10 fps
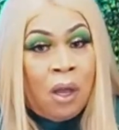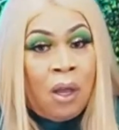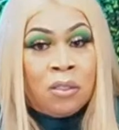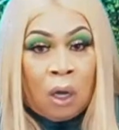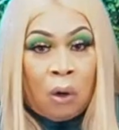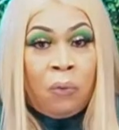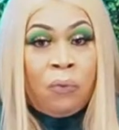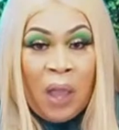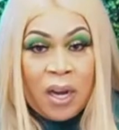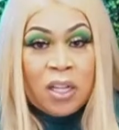So
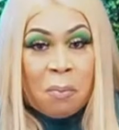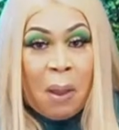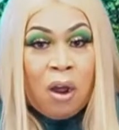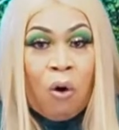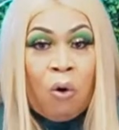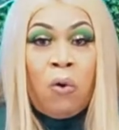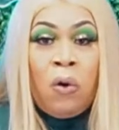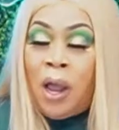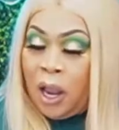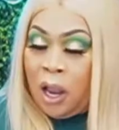that is my goal.
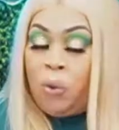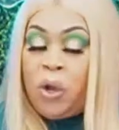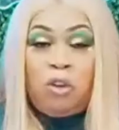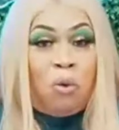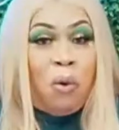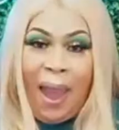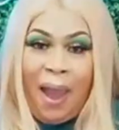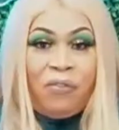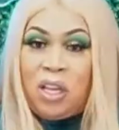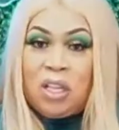And we do
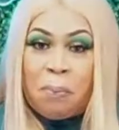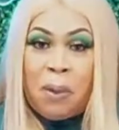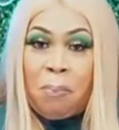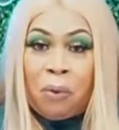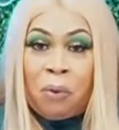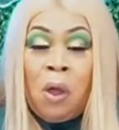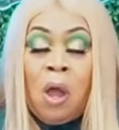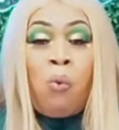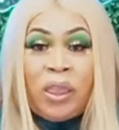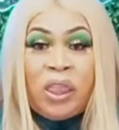have these people
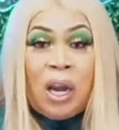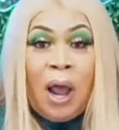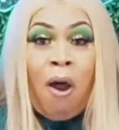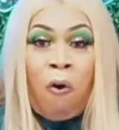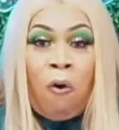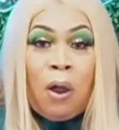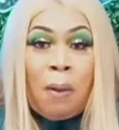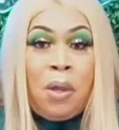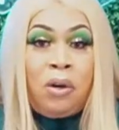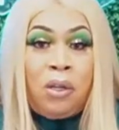within our own
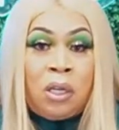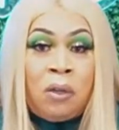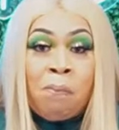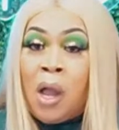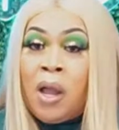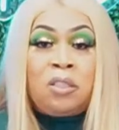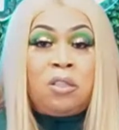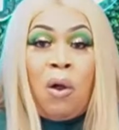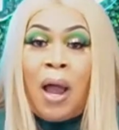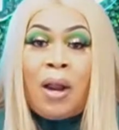community. And
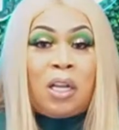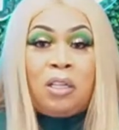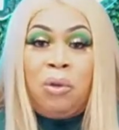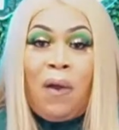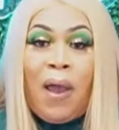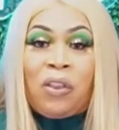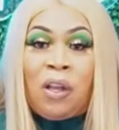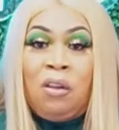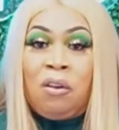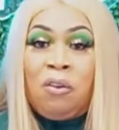so a lot of times we don't have to
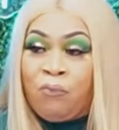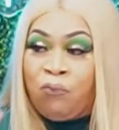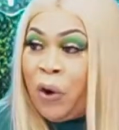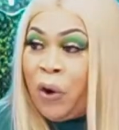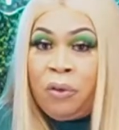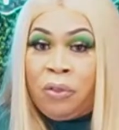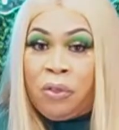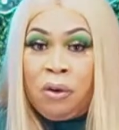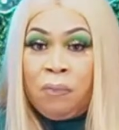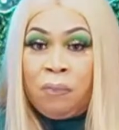look
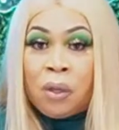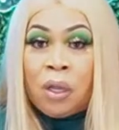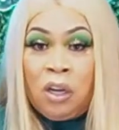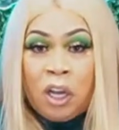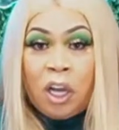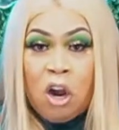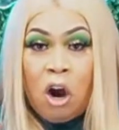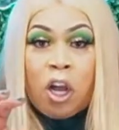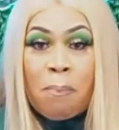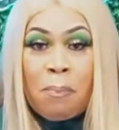further. Look in
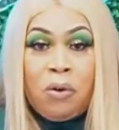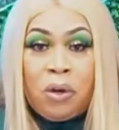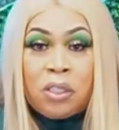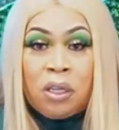your community.